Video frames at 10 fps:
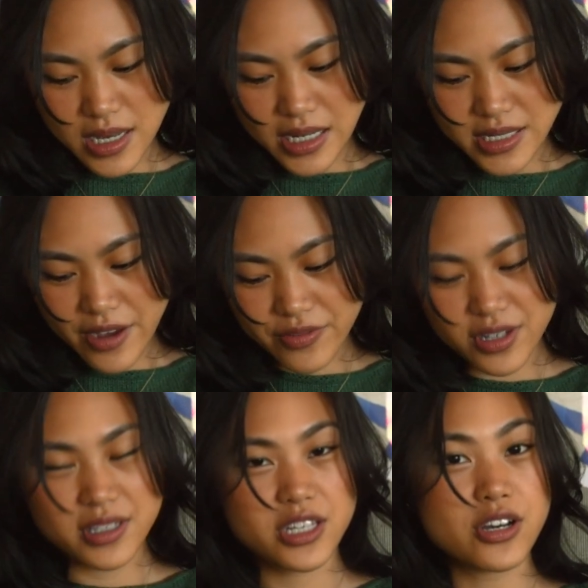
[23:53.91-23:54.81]
I
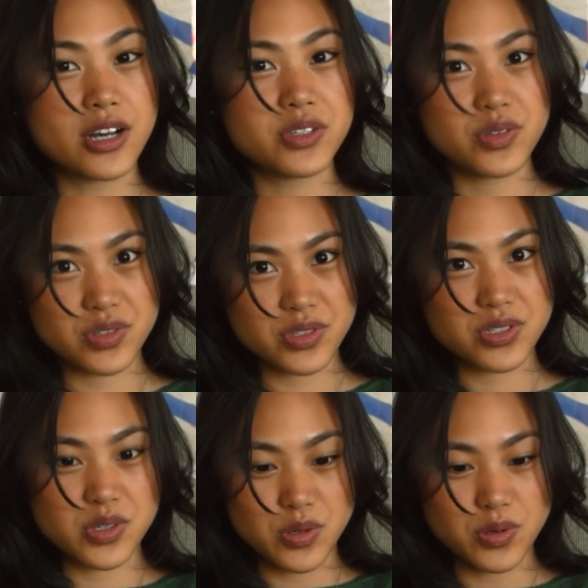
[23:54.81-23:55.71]
definitely got used
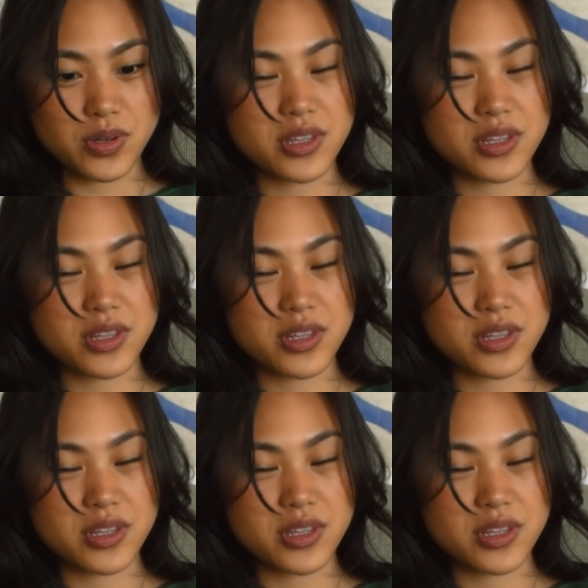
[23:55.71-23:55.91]
to